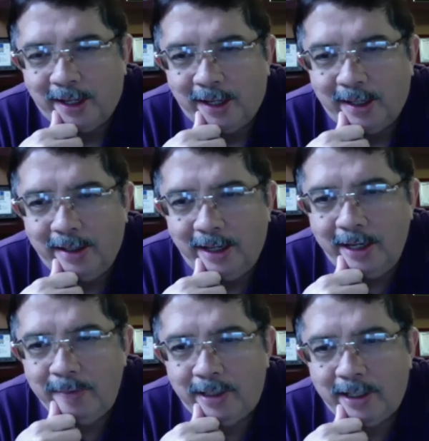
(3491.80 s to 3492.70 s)

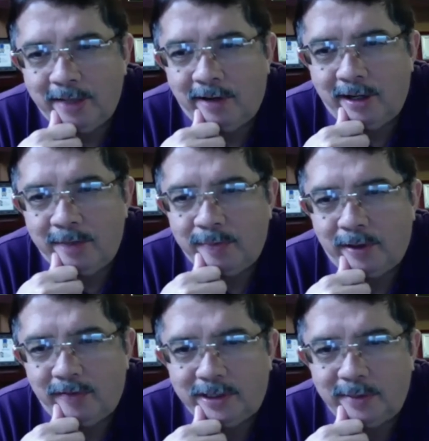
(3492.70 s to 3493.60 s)
Delhi brother wanted
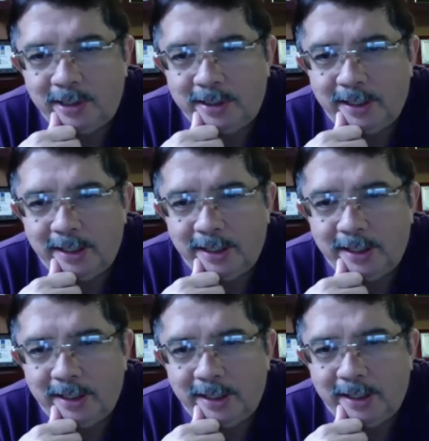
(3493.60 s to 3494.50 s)
profitability
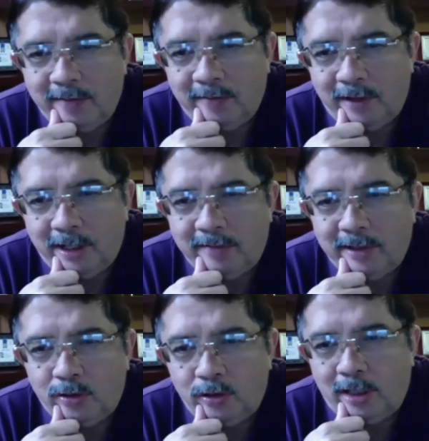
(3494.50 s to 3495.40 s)
and worked with
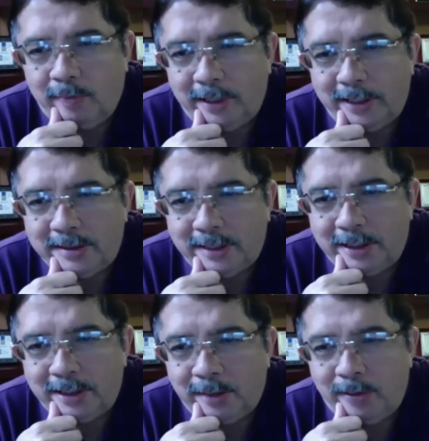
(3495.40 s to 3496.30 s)
good companies,
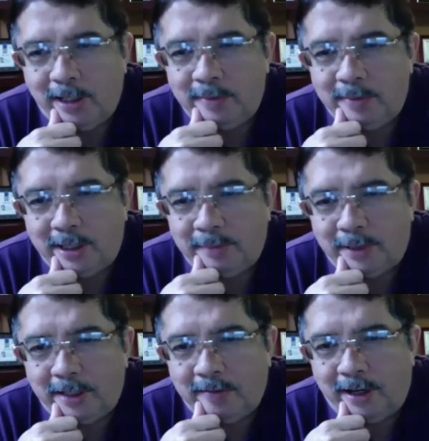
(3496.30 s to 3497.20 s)
and Tripura
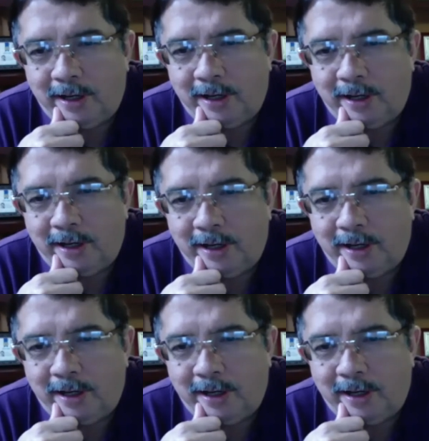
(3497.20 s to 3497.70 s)
brother wanted